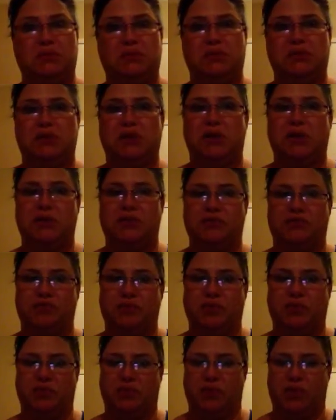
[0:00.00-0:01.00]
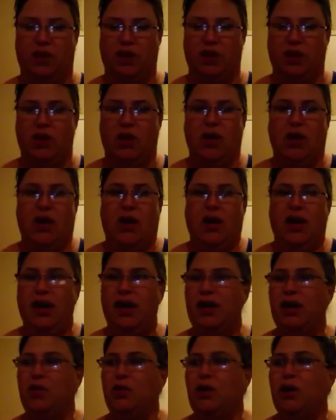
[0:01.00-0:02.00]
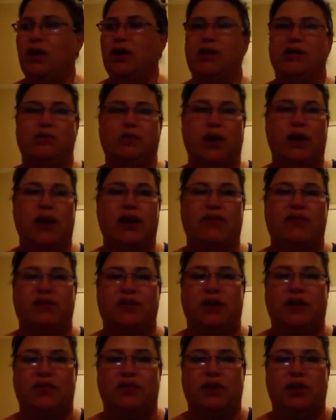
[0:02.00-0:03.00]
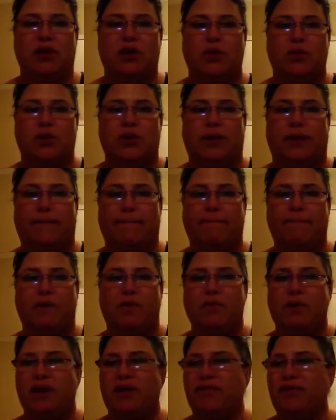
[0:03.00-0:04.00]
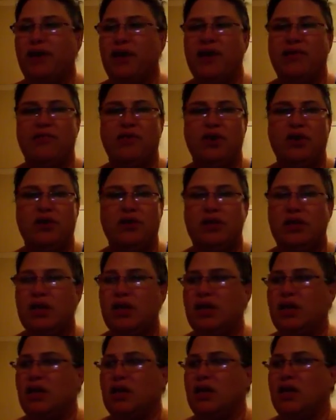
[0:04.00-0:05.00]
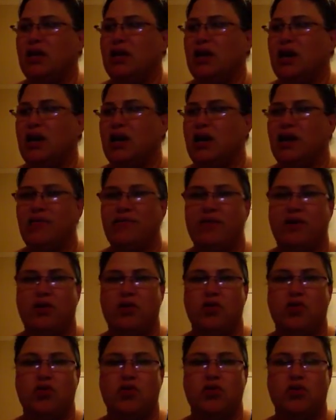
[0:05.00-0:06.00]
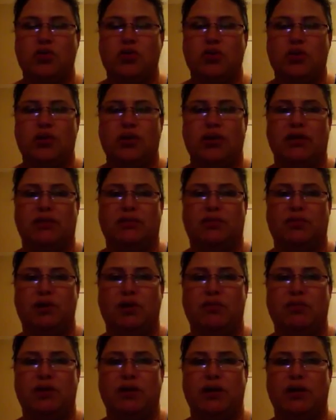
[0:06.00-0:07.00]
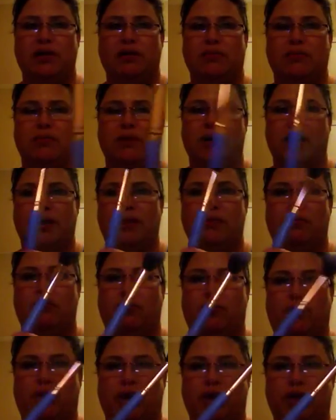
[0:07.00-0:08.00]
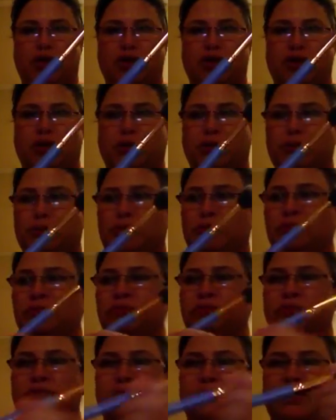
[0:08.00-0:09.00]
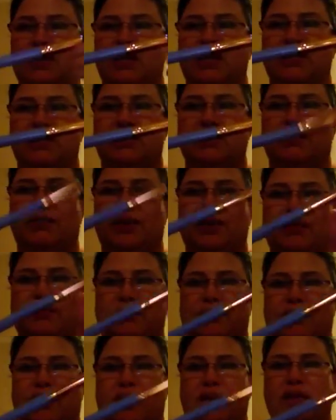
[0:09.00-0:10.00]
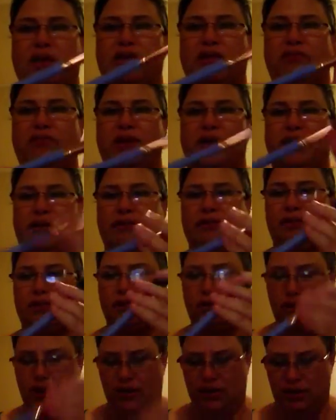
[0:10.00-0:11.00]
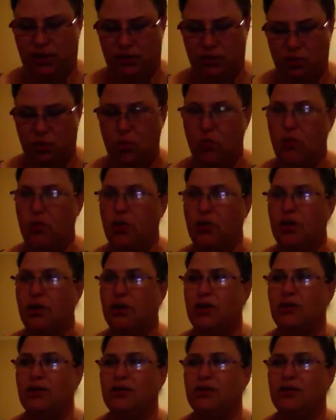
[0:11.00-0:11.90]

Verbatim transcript: So Anyway, let's write everything really quick. My favorite thing of all is probably my brush. That's the favorite. I love that. So that's number one.